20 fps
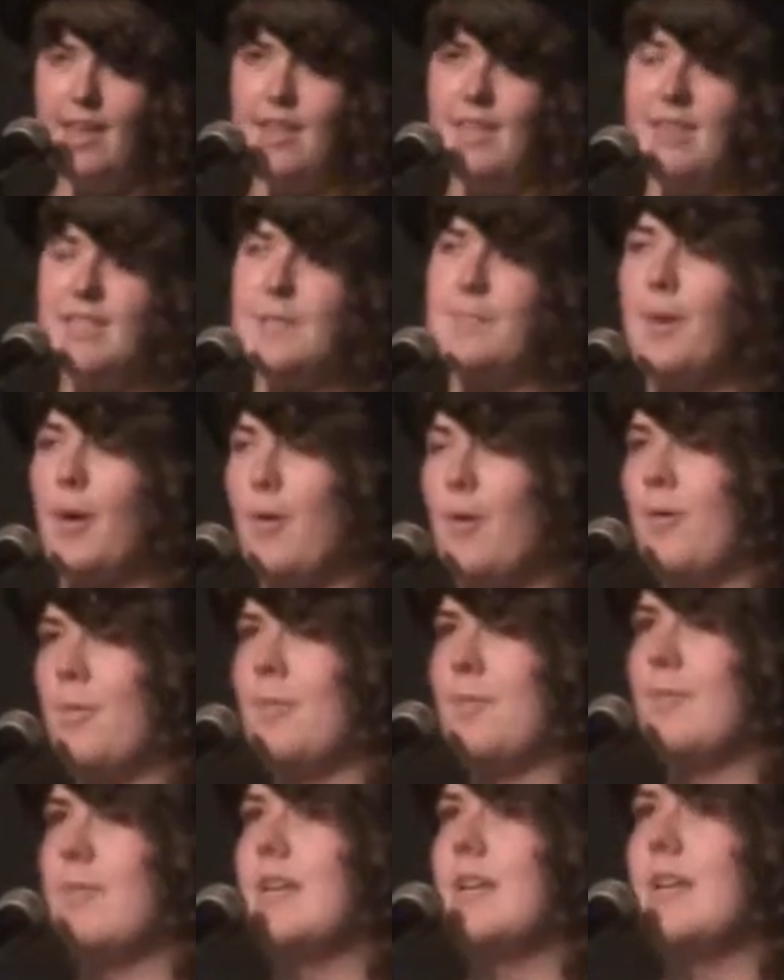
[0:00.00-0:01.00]
This
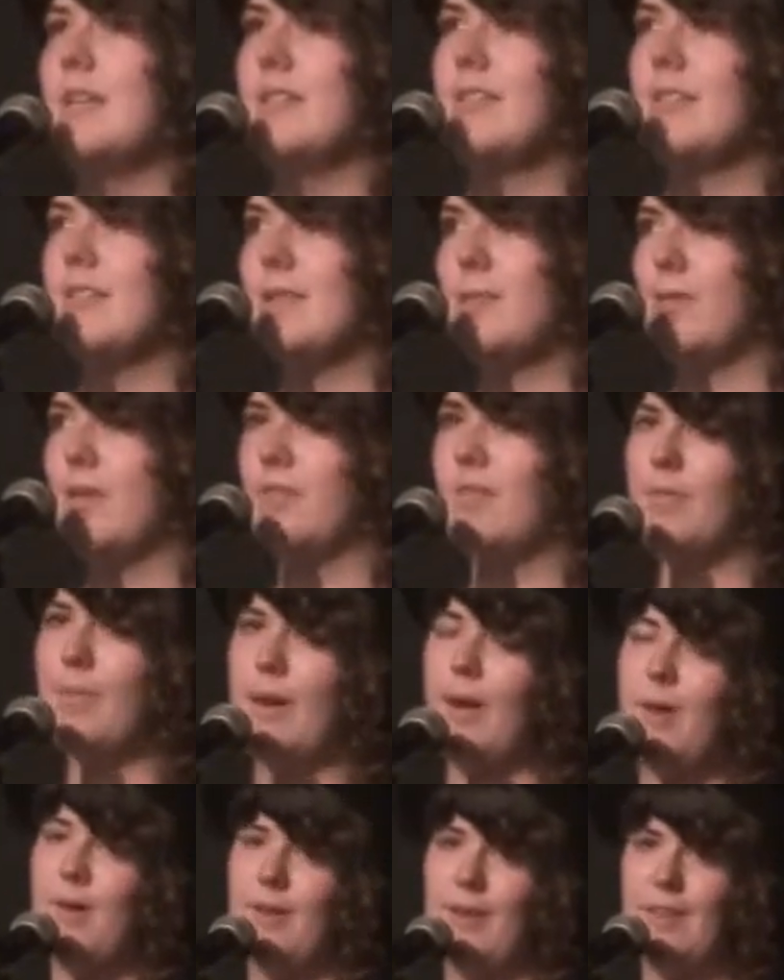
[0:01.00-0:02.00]
poem is sort of
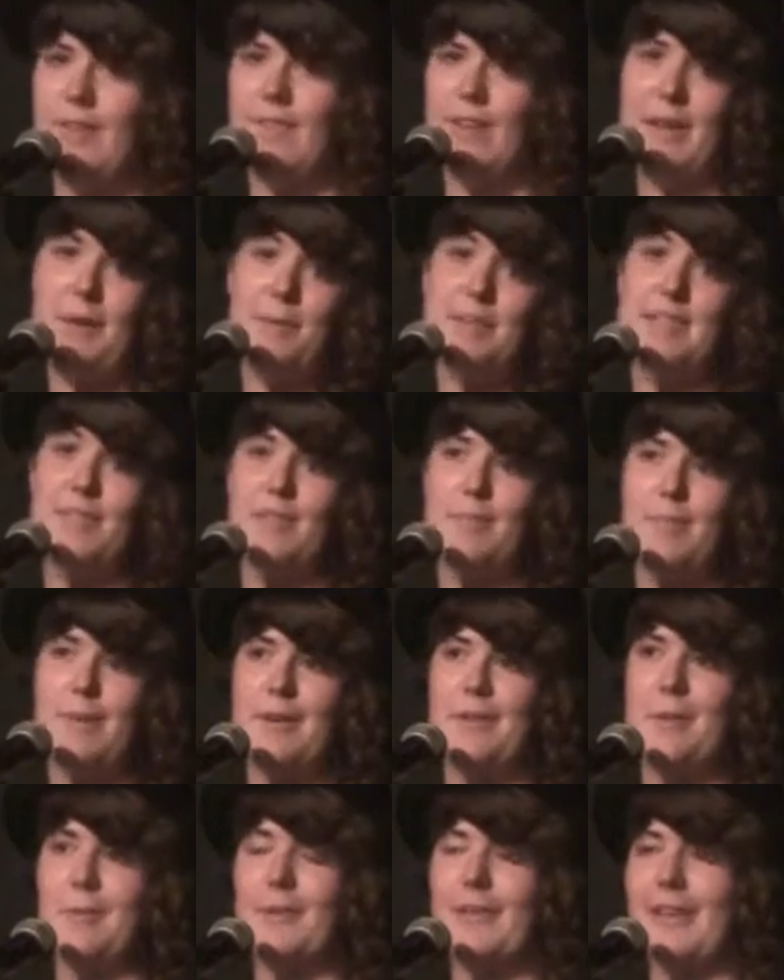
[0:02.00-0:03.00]
about if anyone's ever
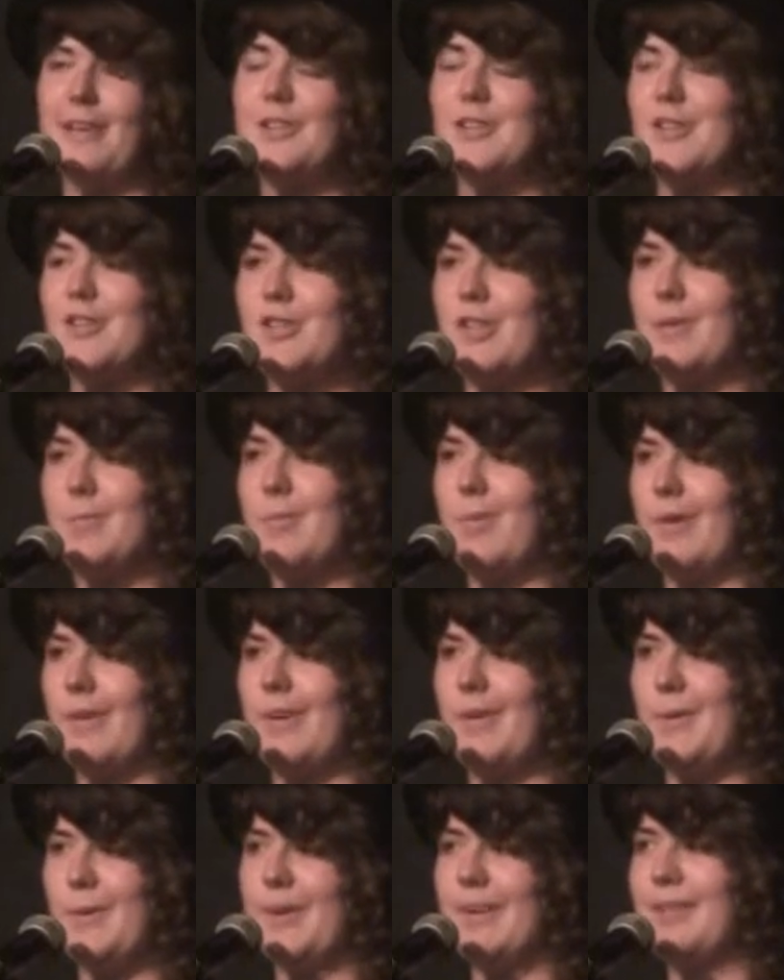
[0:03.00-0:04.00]
been in a relationship where
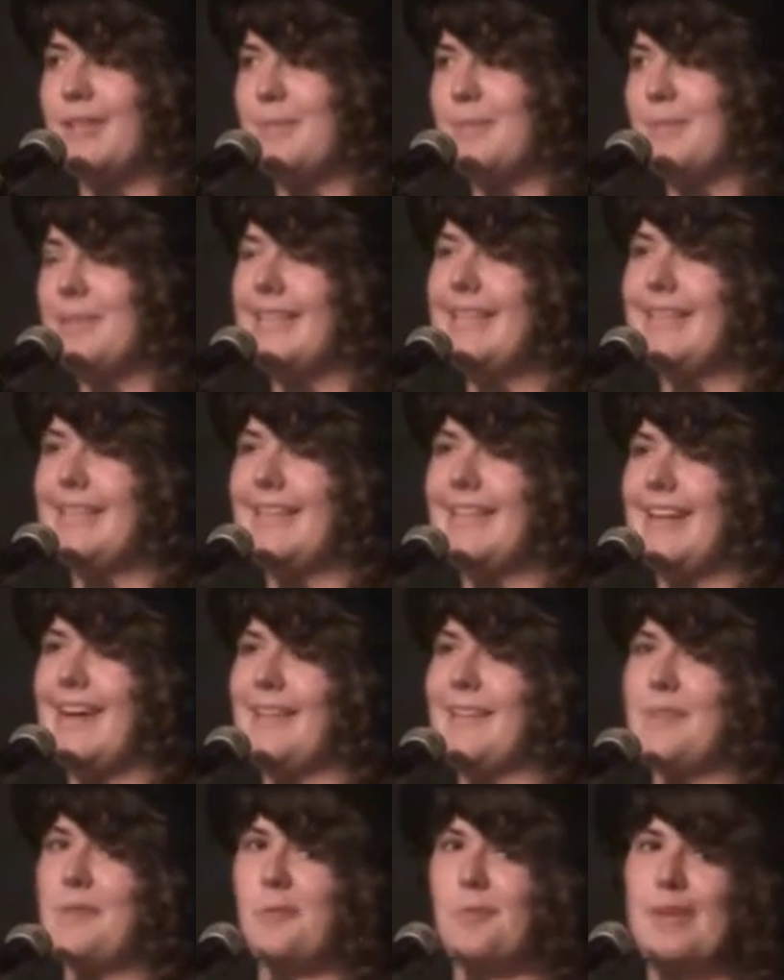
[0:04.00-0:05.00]
you are completely
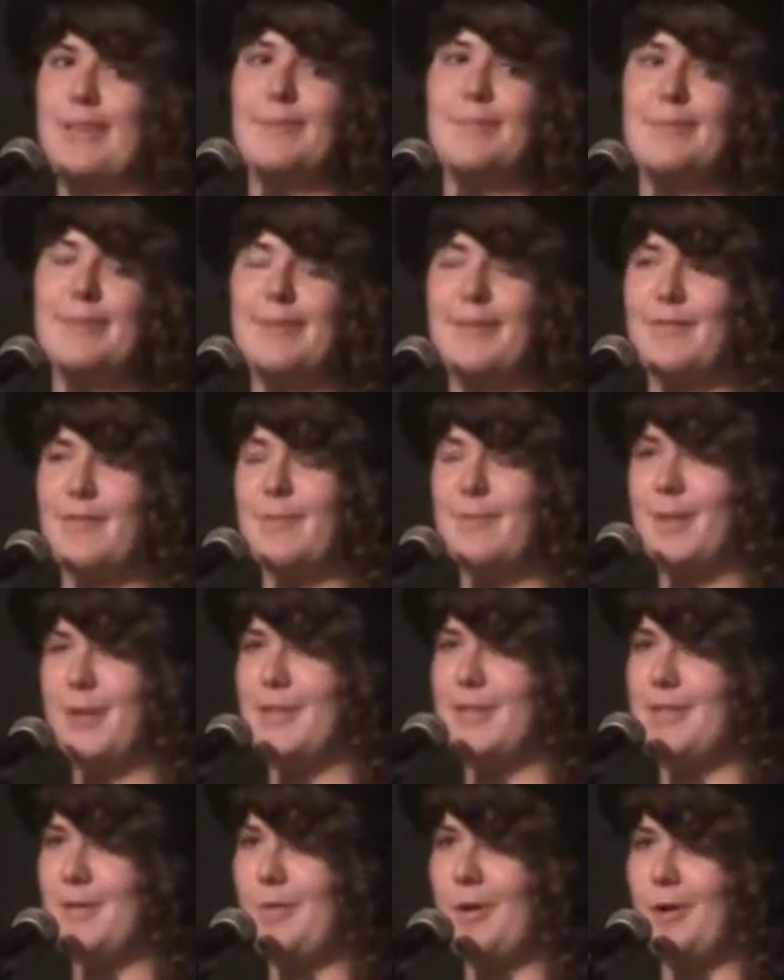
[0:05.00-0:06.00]
at the whim of the
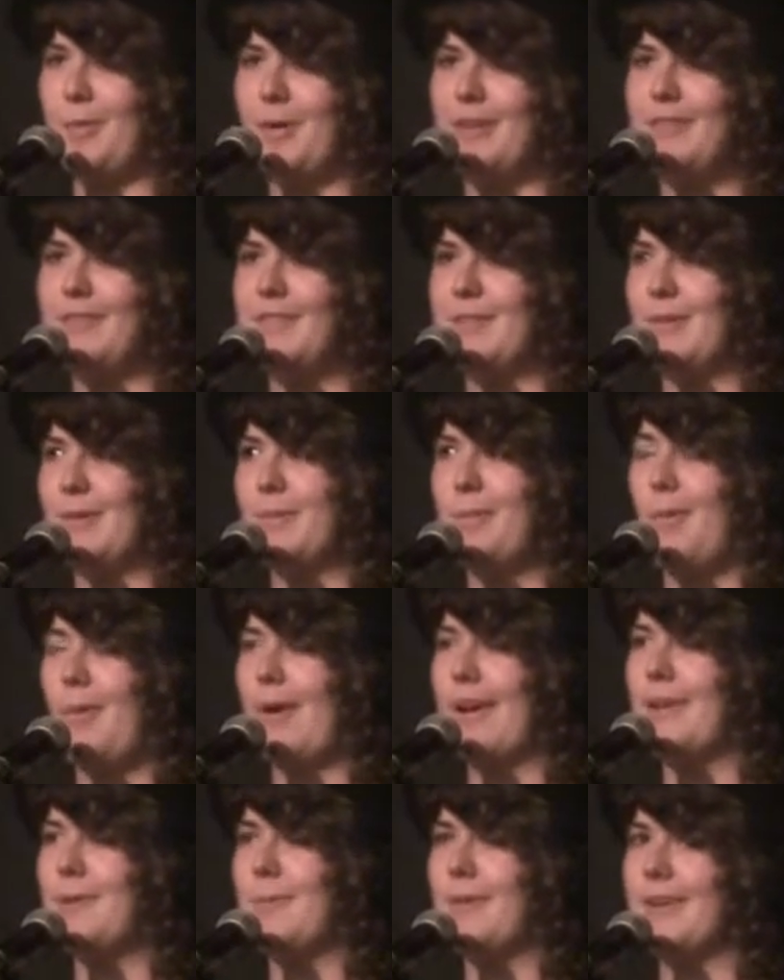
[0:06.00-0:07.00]
person you are with to a
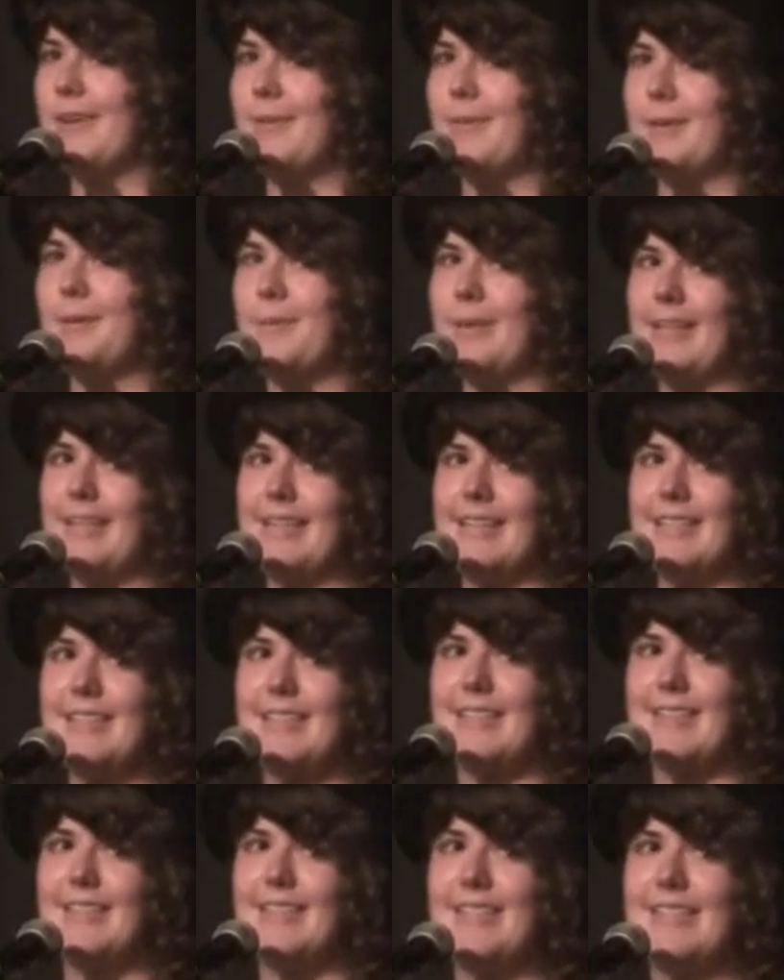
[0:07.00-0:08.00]
point where you are willing
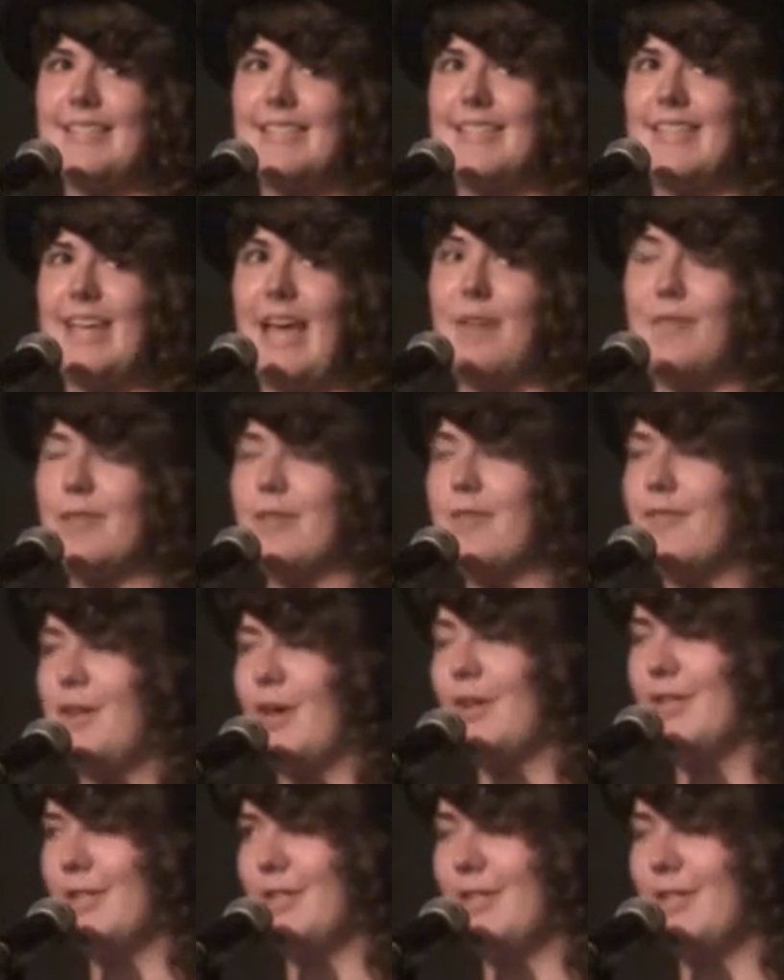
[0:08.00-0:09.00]
to see every
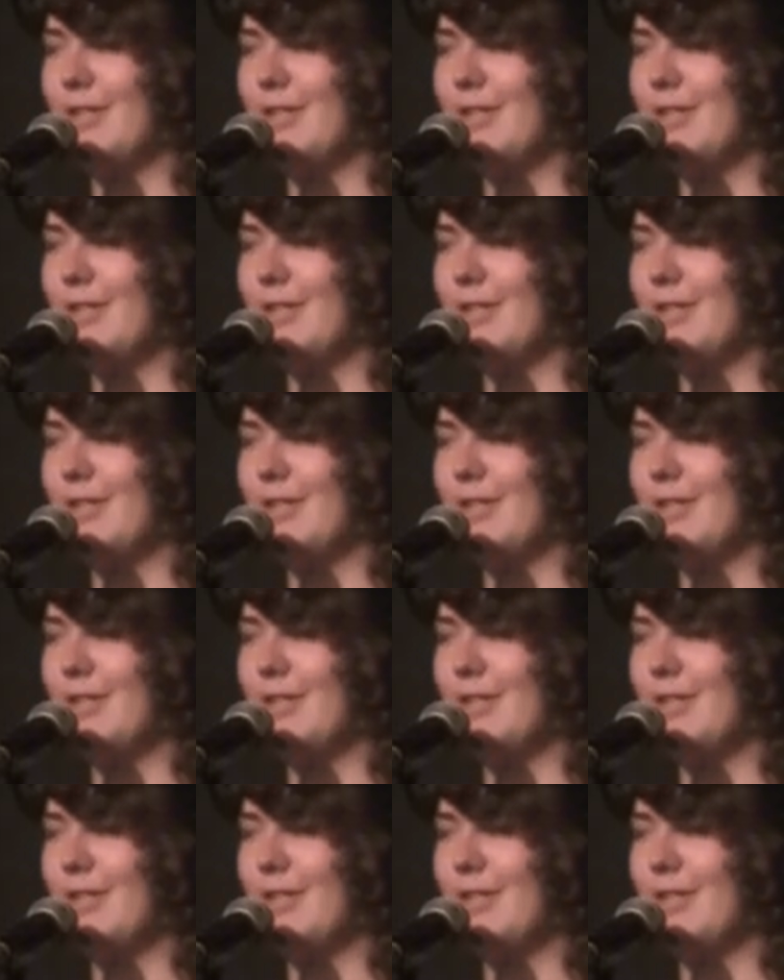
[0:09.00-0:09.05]
fault in